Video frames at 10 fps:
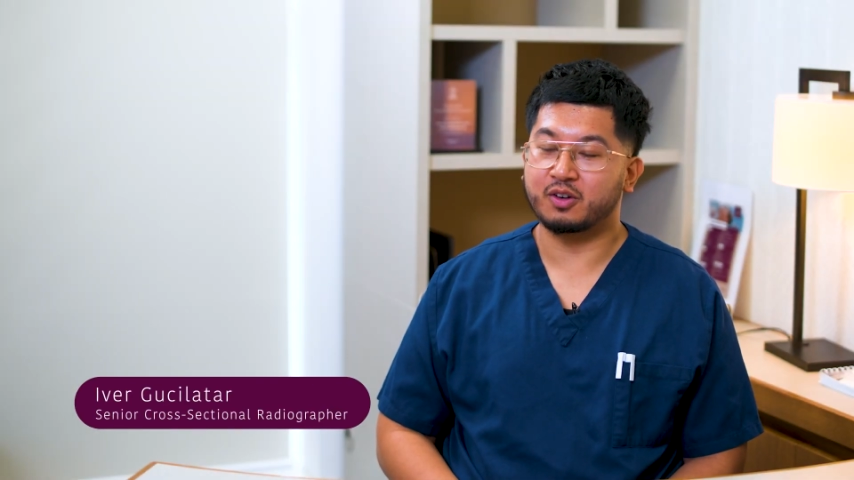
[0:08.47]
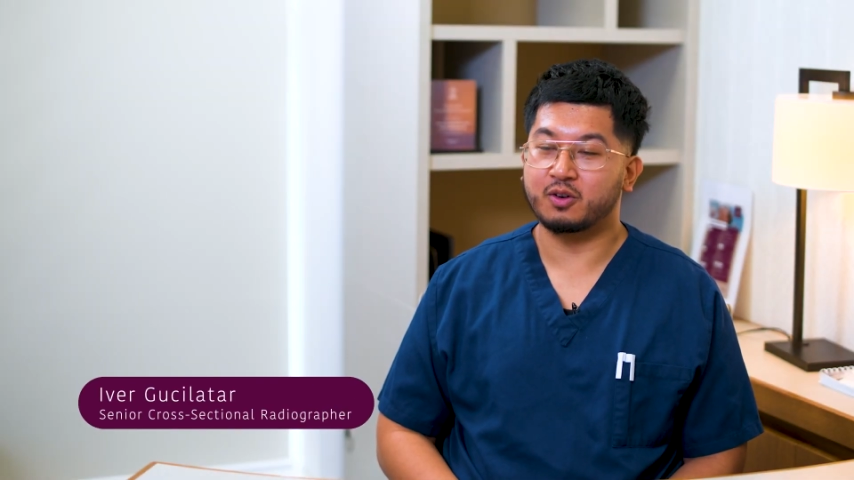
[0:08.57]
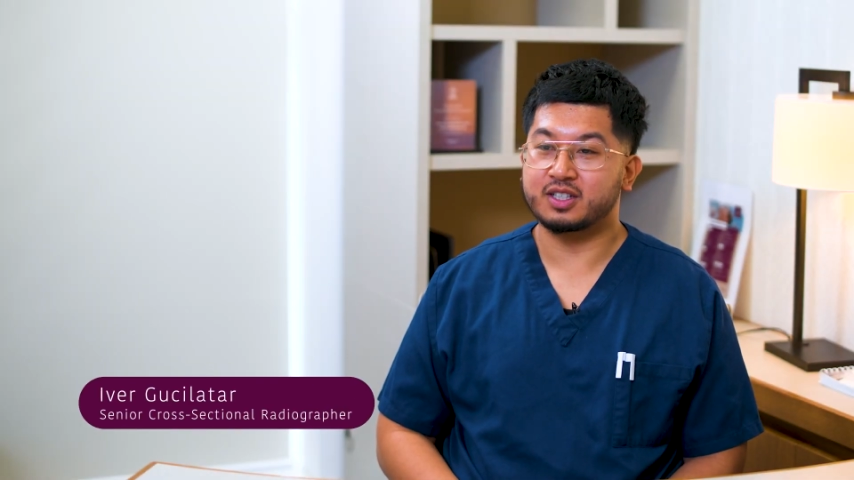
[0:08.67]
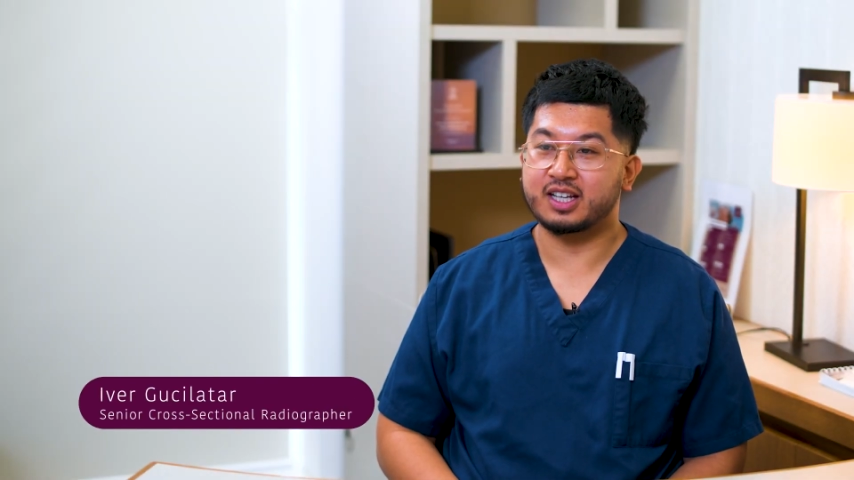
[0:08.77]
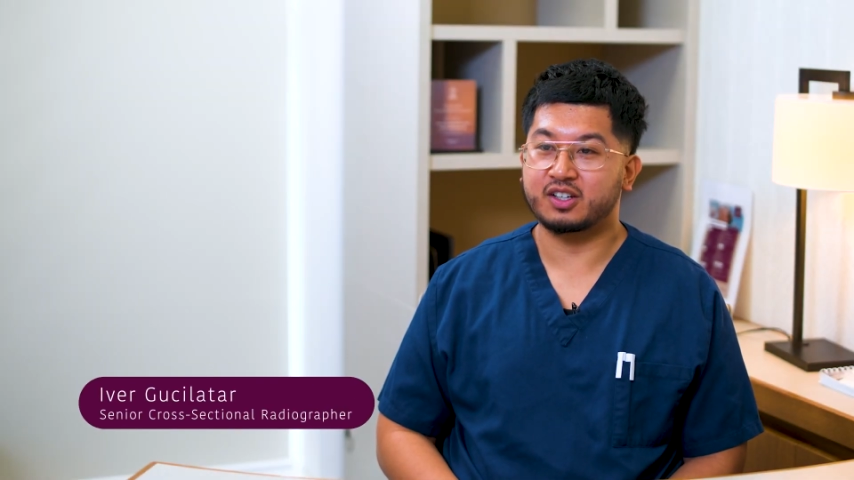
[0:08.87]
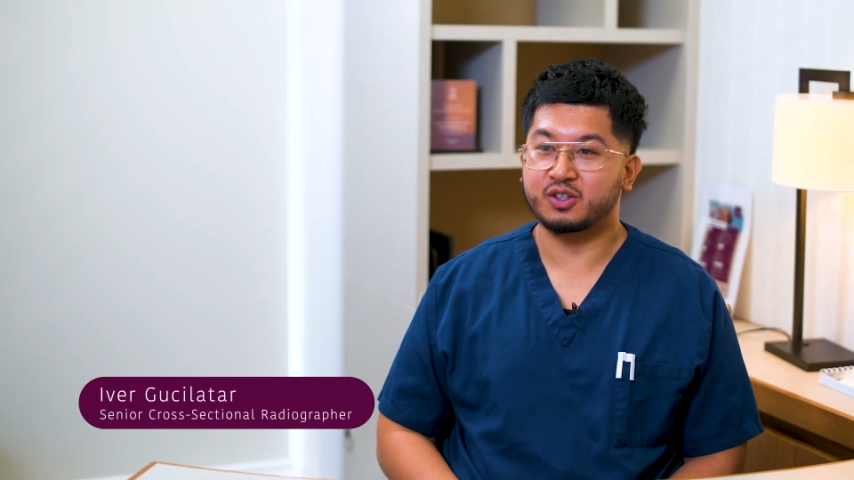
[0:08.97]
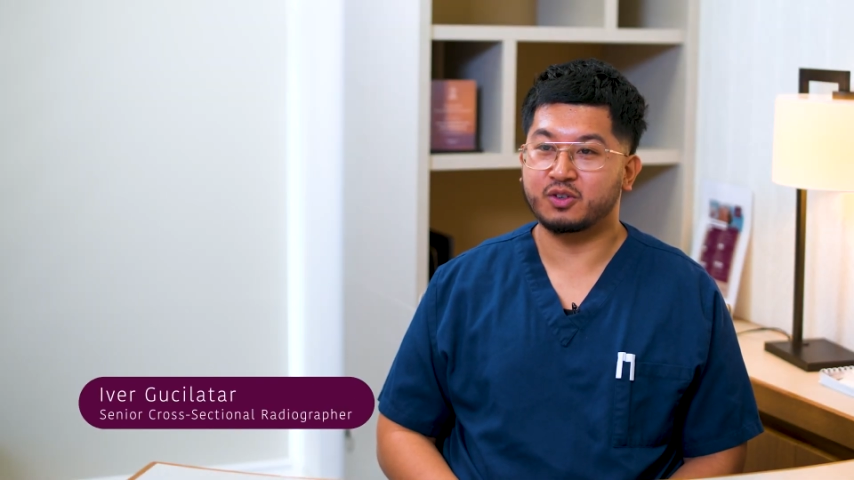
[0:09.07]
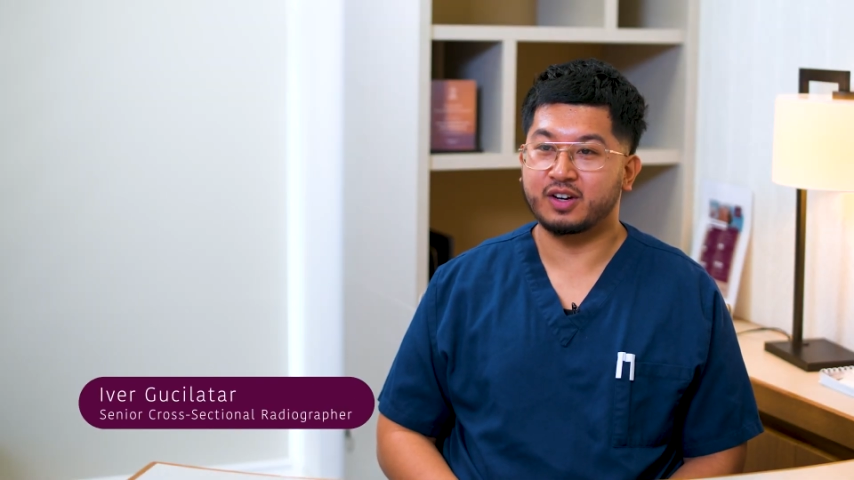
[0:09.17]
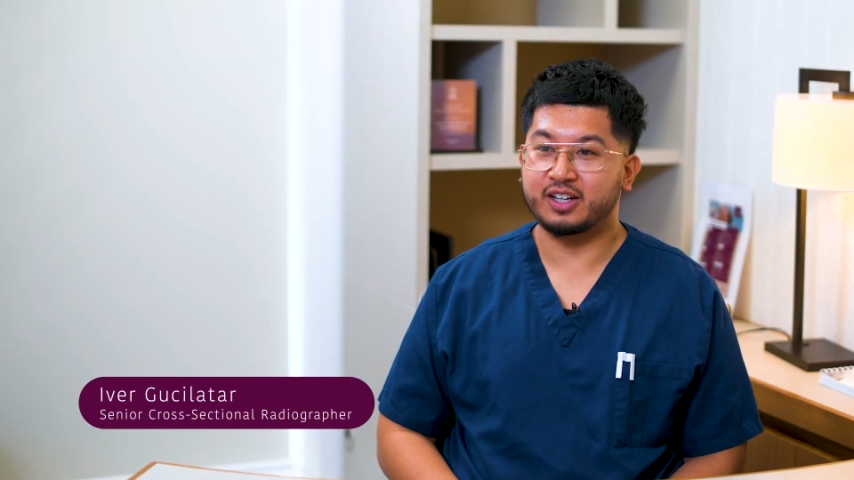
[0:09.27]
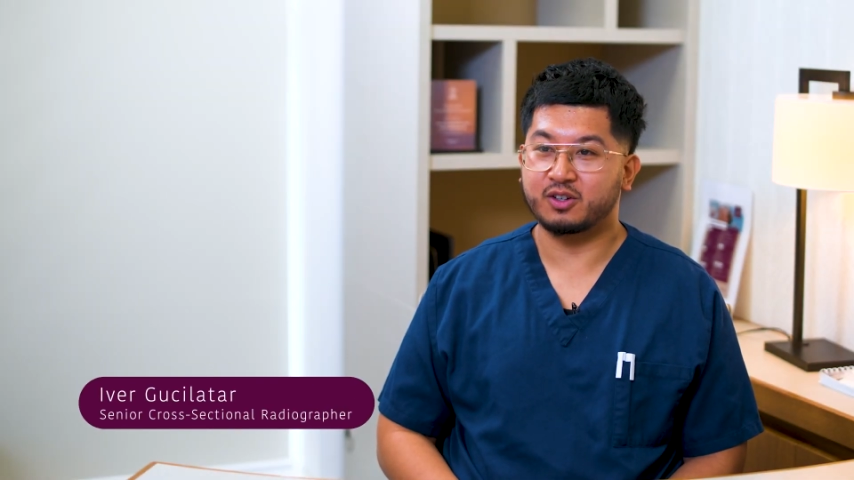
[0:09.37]
cross-sectional
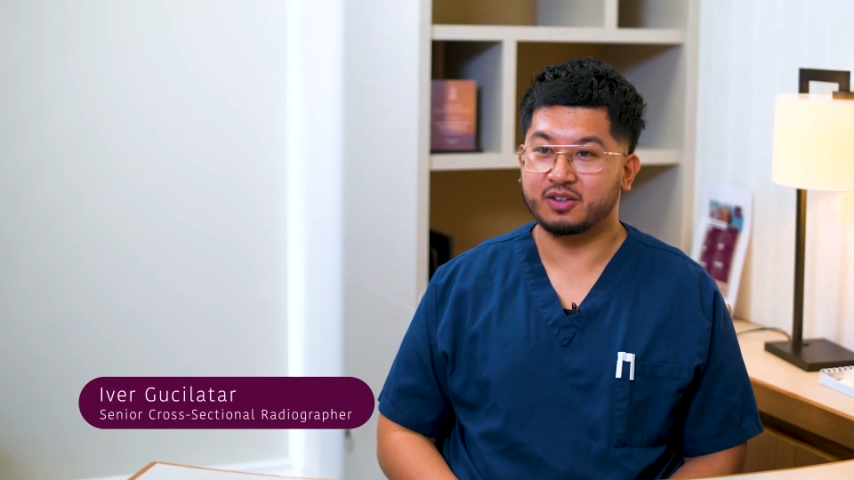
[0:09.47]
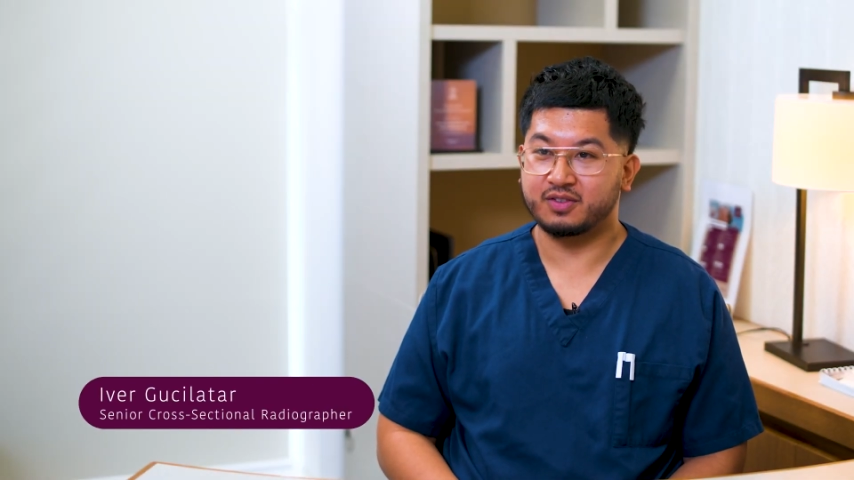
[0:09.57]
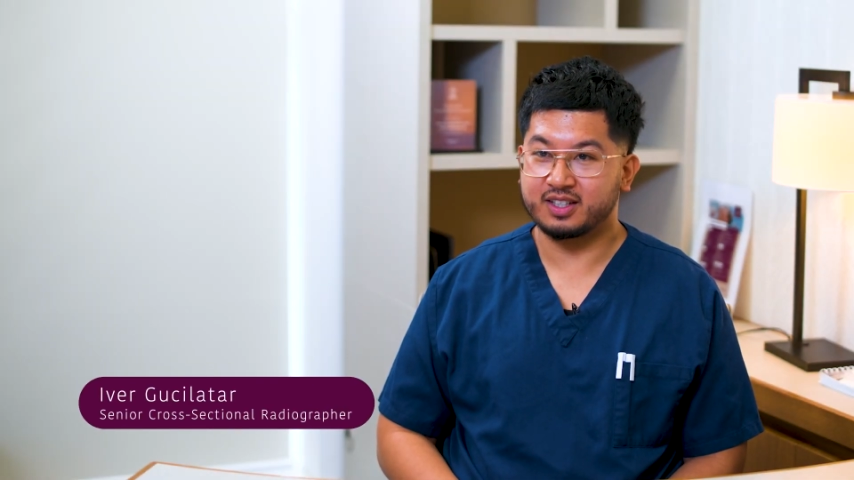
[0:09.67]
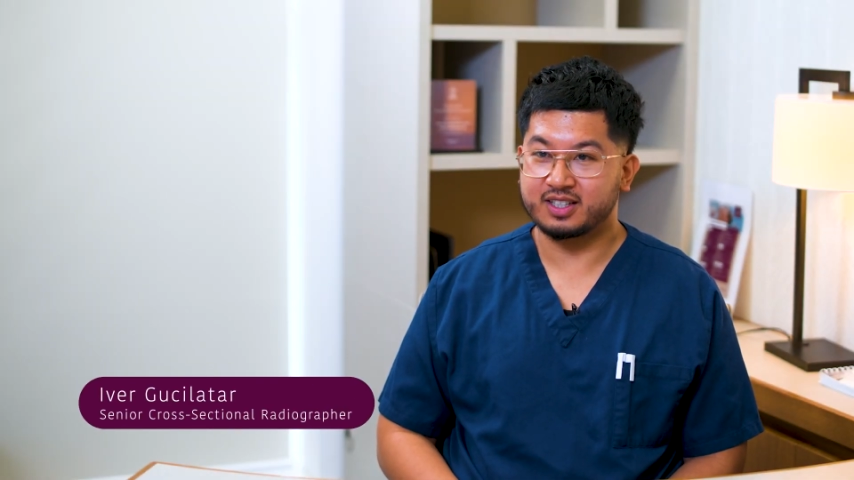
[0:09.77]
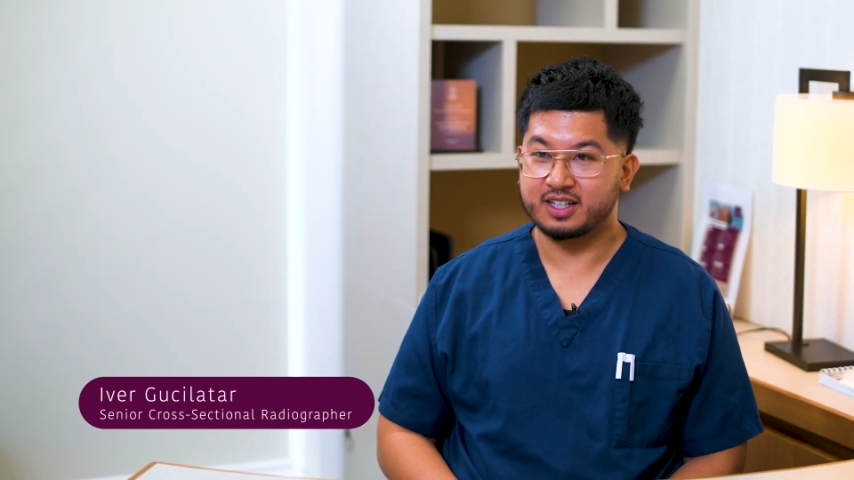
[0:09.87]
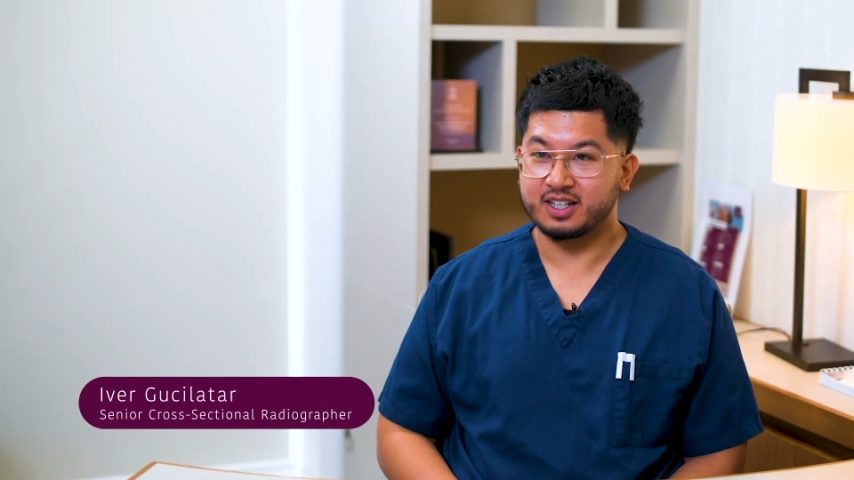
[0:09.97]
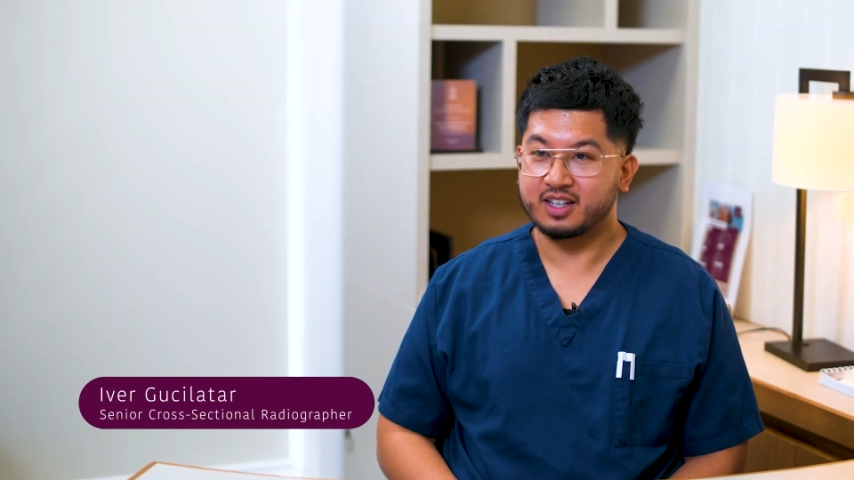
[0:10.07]
radiographers.